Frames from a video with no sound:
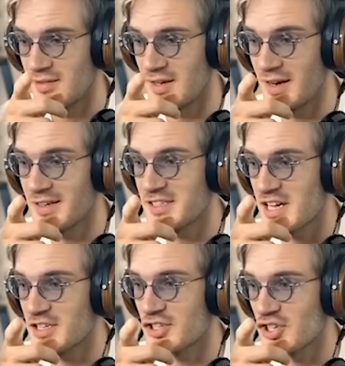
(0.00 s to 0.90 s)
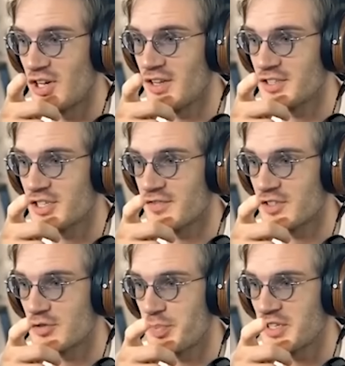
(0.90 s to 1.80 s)
Didn't I say the skull? There's something
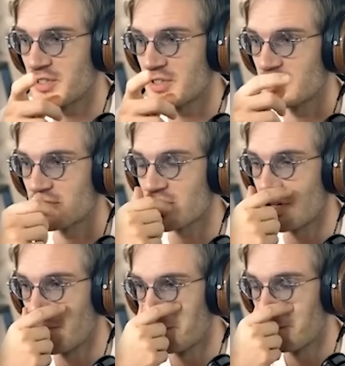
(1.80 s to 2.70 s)
suspicious on the skull.